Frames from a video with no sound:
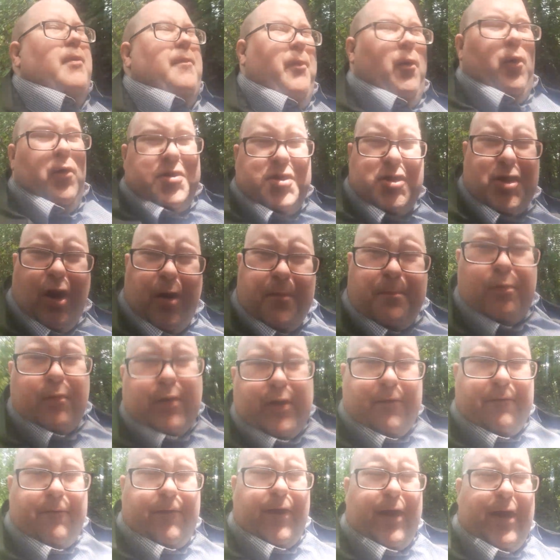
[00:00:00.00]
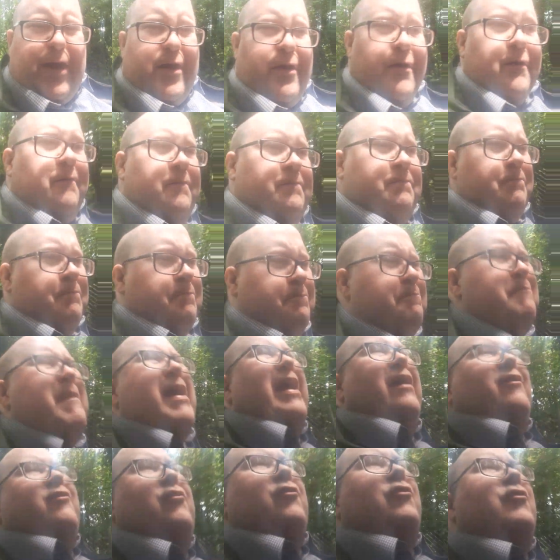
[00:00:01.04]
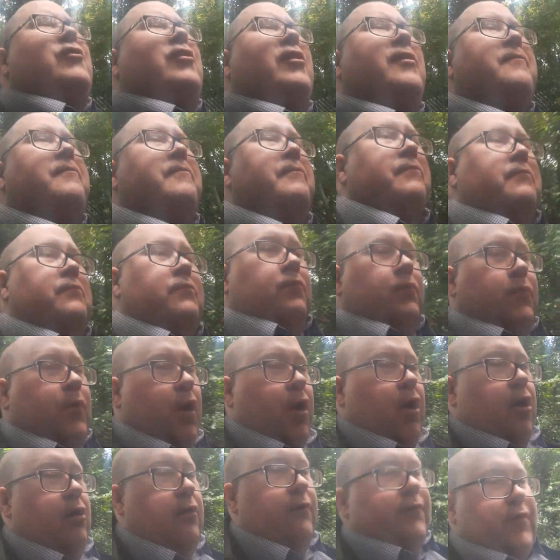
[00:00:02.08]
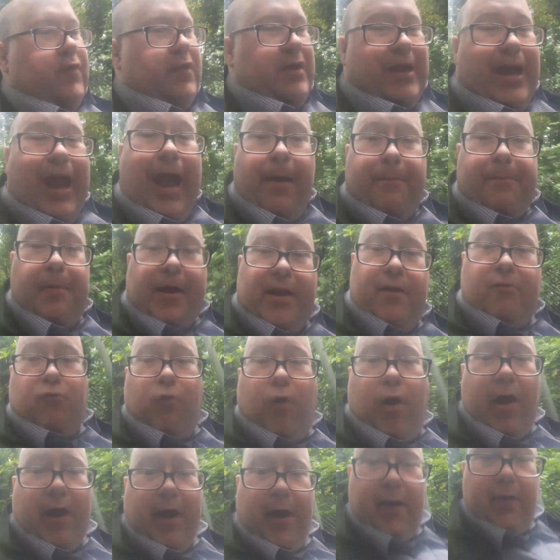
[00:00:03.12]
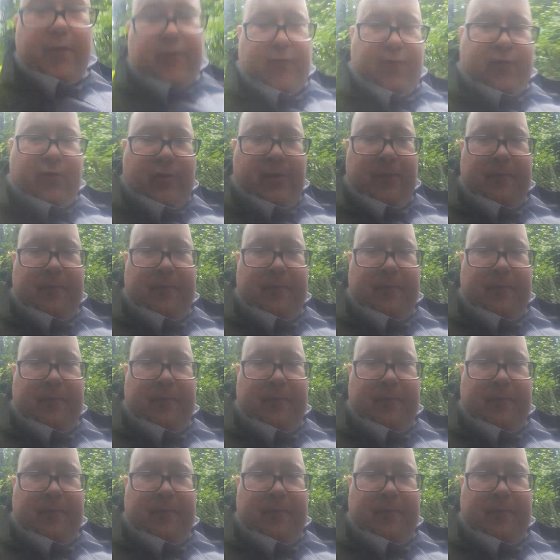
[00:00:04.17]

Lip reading: of points that I briefly missed over the Epping riots.